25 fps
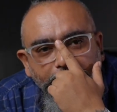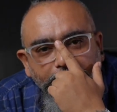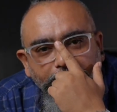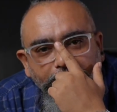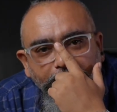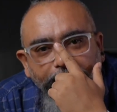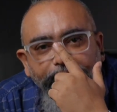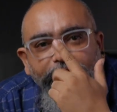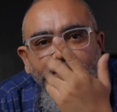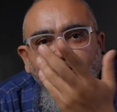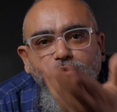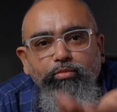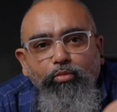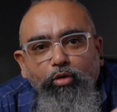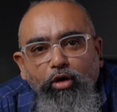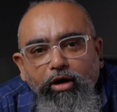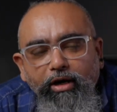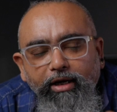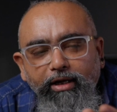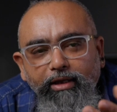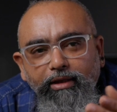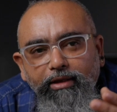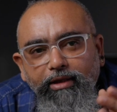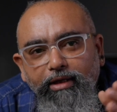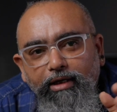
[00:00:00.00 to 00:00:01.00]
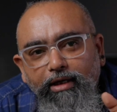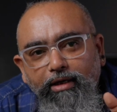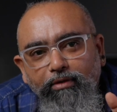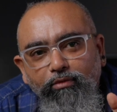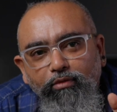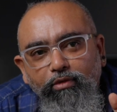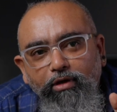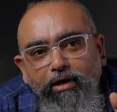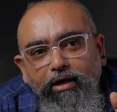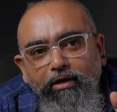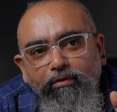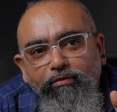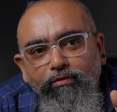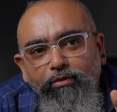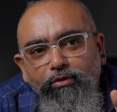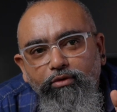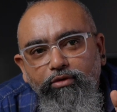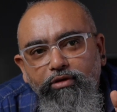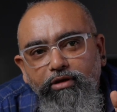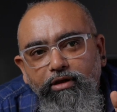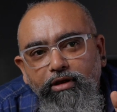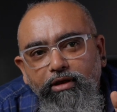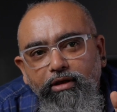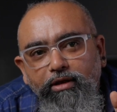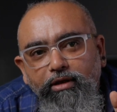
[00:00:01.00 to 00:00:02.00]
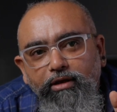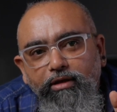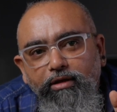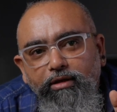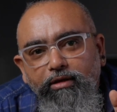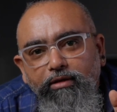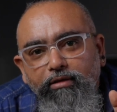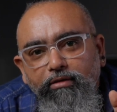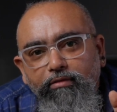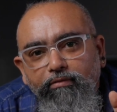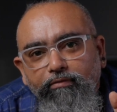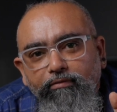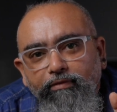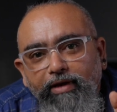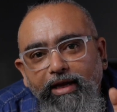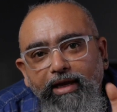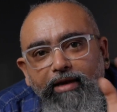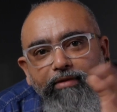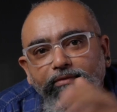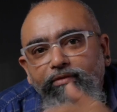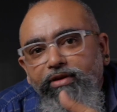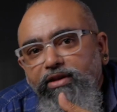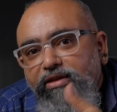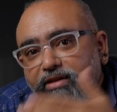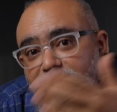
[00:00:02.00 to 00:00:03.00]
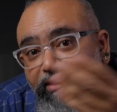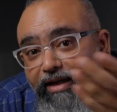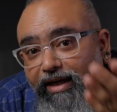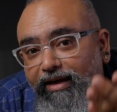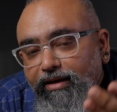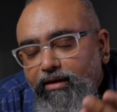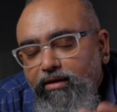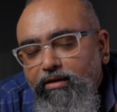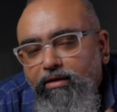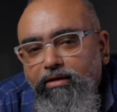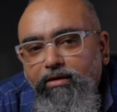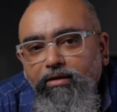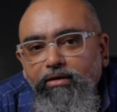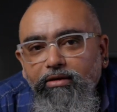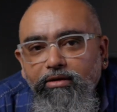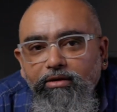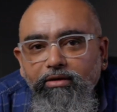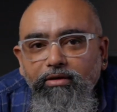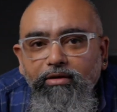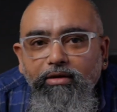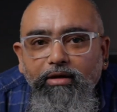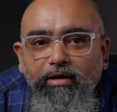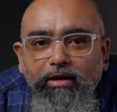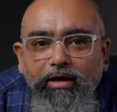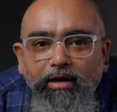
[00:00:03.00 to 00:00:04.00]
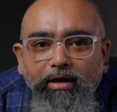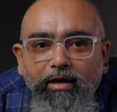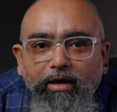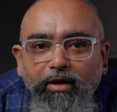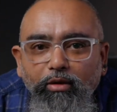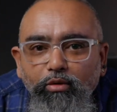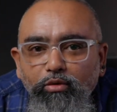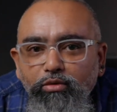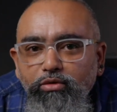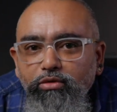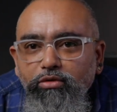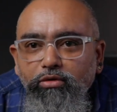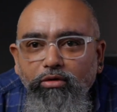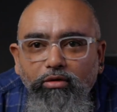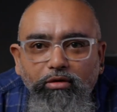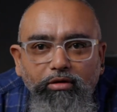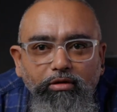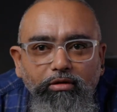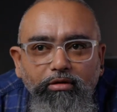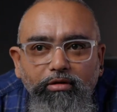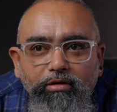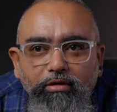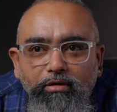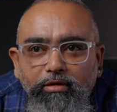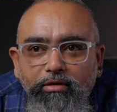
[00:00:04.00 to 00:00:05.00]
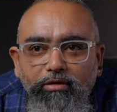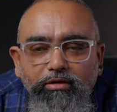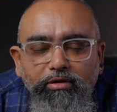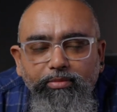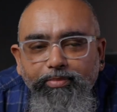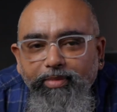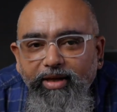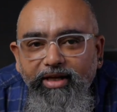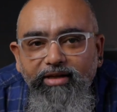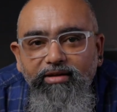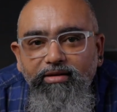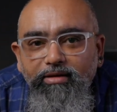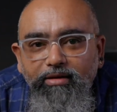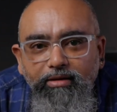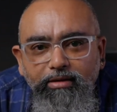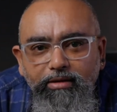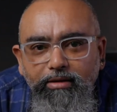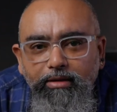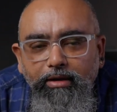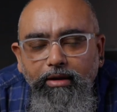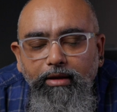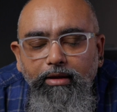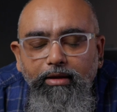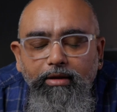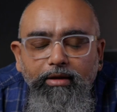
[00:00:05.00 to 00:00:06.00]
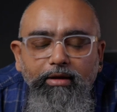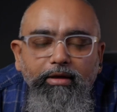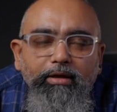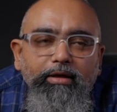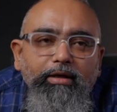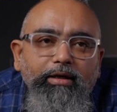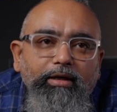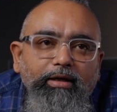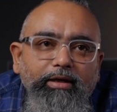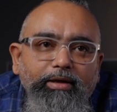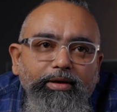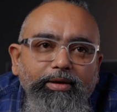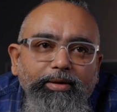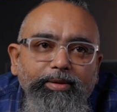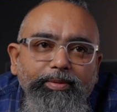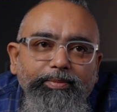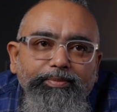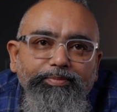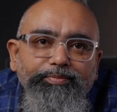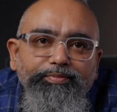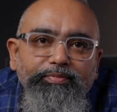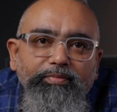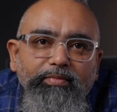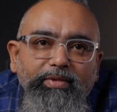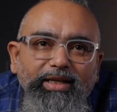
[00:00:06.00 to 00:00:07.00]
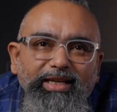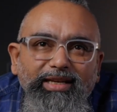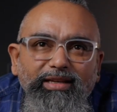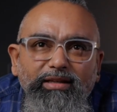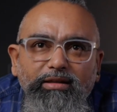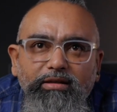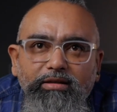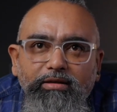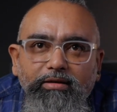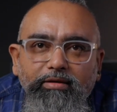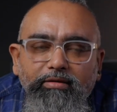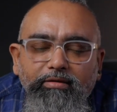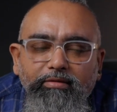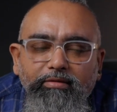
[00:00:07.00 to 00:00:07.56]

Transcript: if it's morning, then I would love to see which side the house or the space is. East,